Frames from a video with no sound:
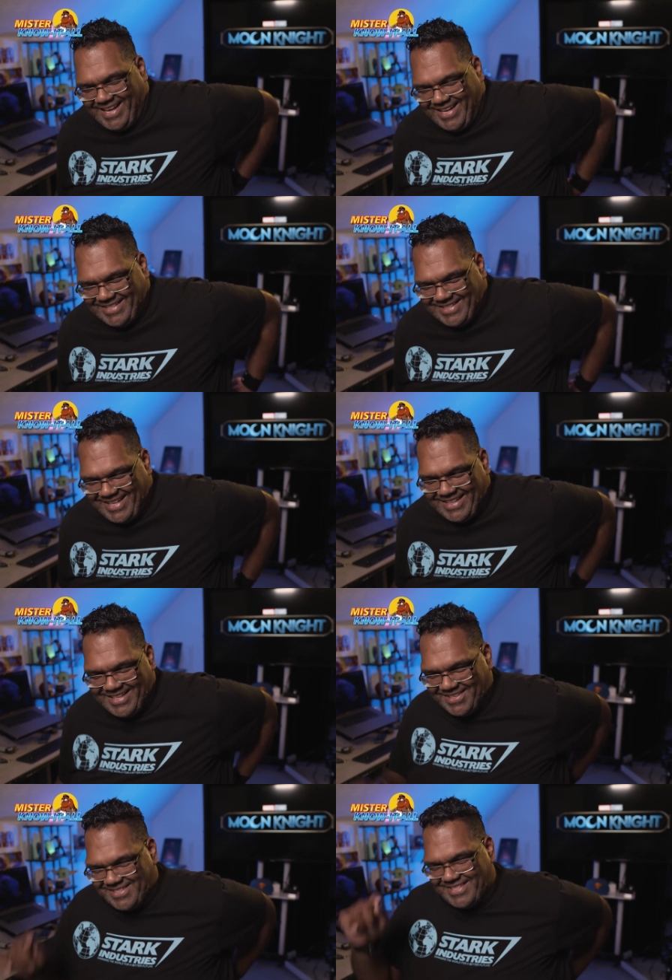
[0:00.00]
as
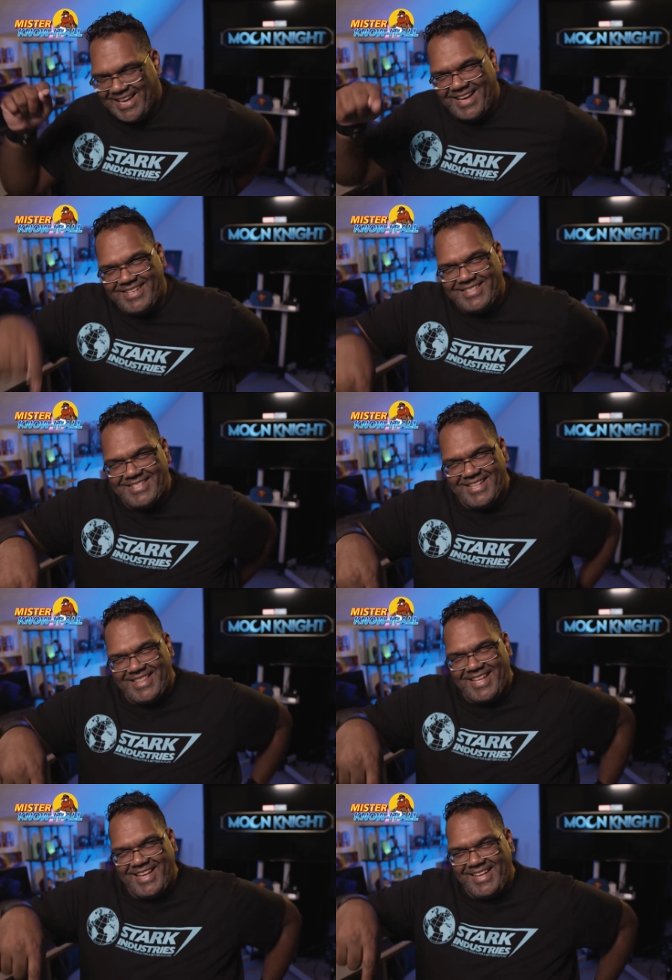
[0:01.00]
Layla goes down into the
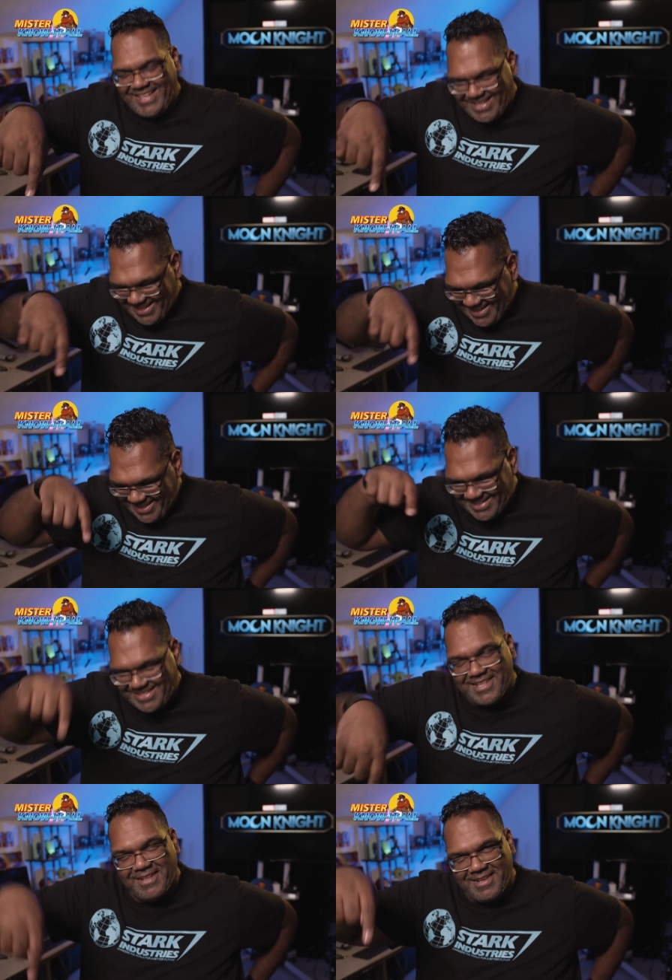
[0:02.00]
thing,
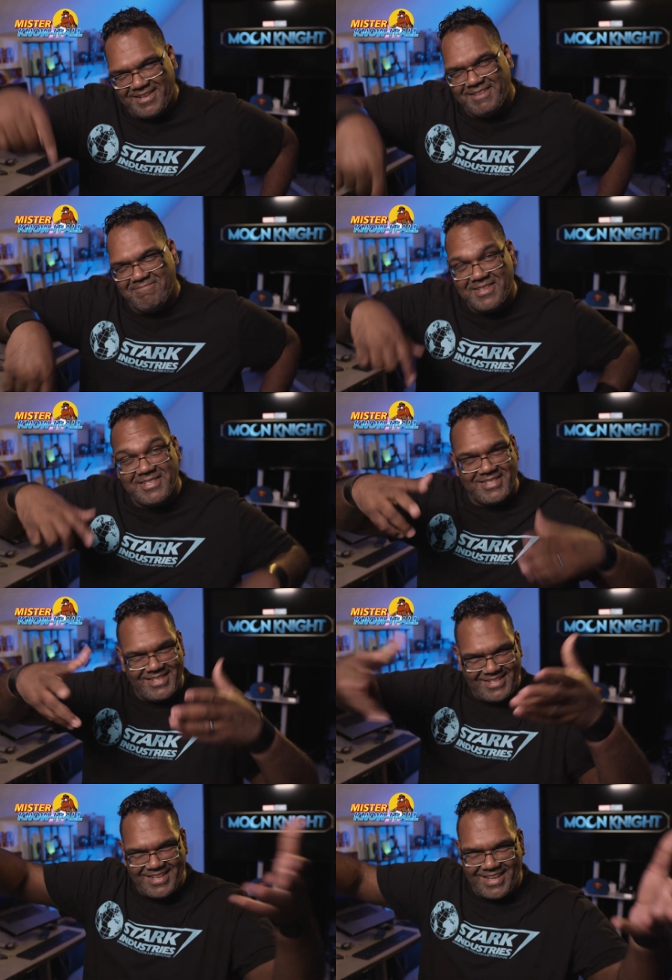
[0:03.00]
into
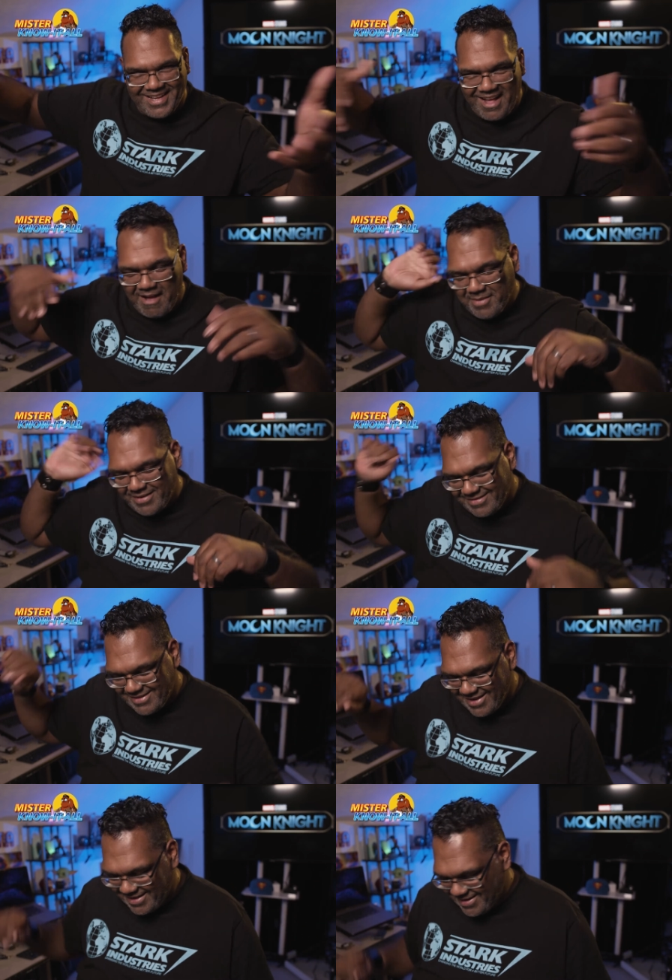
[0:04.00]
the
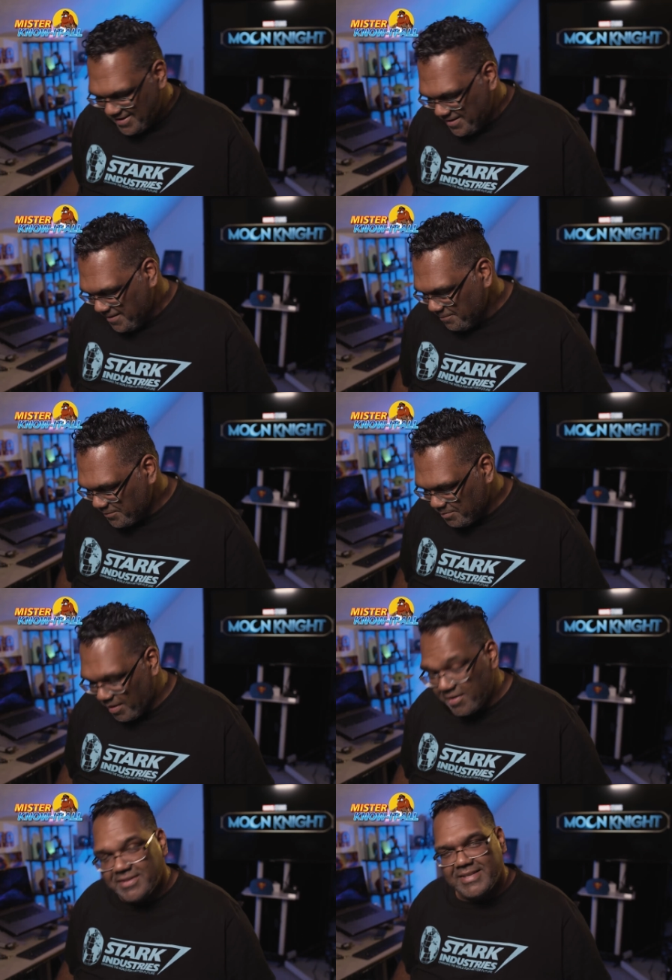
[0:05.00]
Ammit
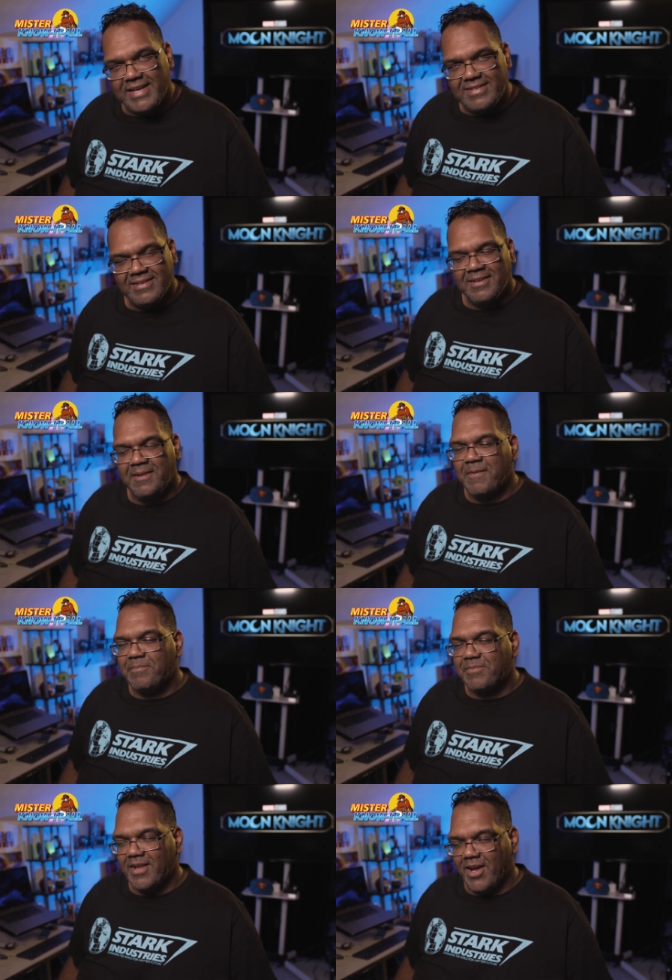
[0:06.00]
burial site,
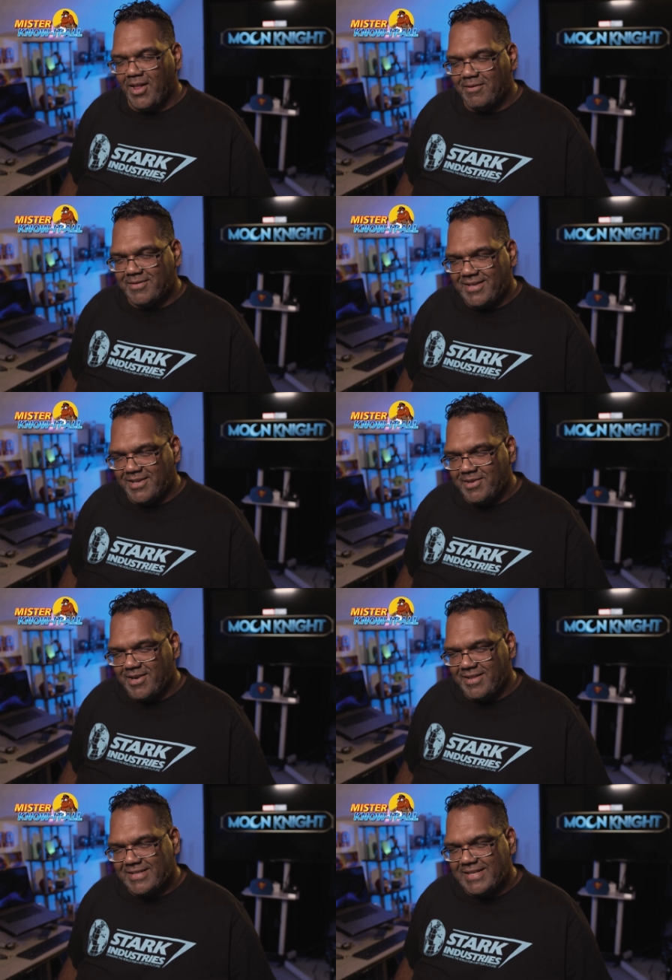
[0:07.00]
all of a sudden you
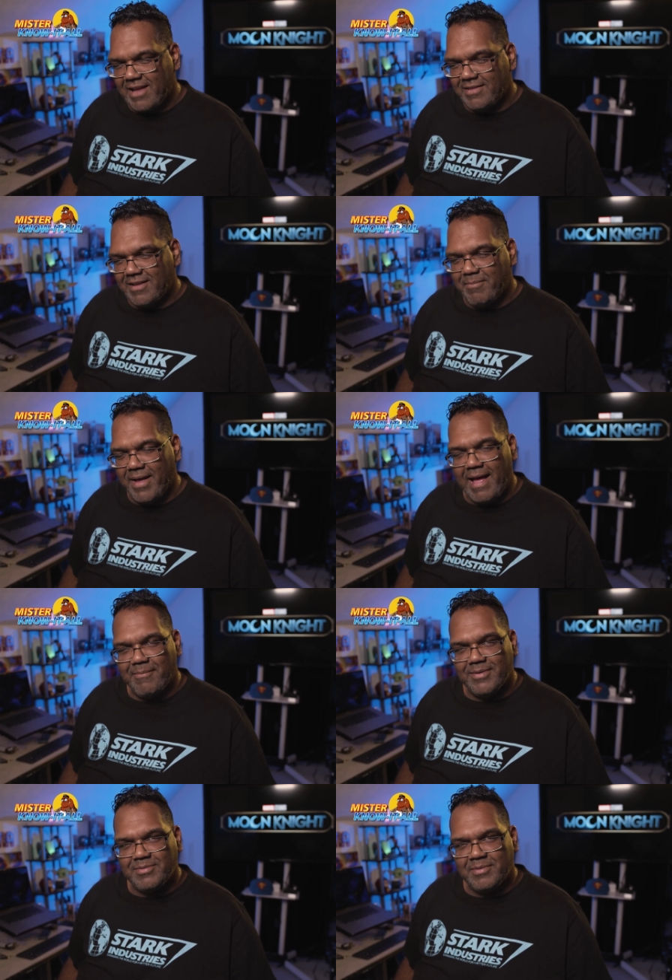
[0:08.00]
hear the sound that
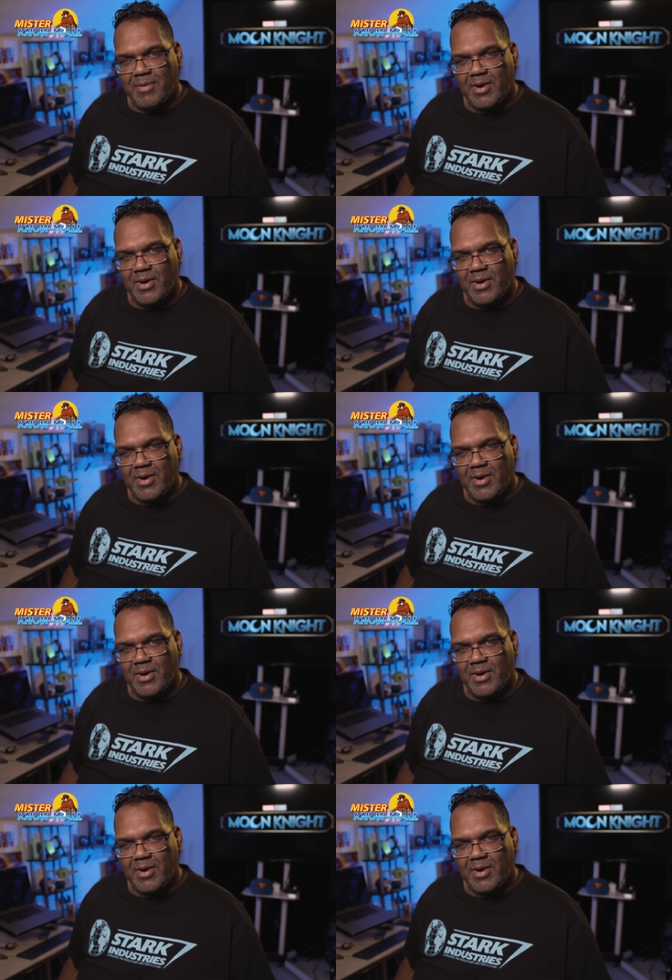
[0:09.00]
happens when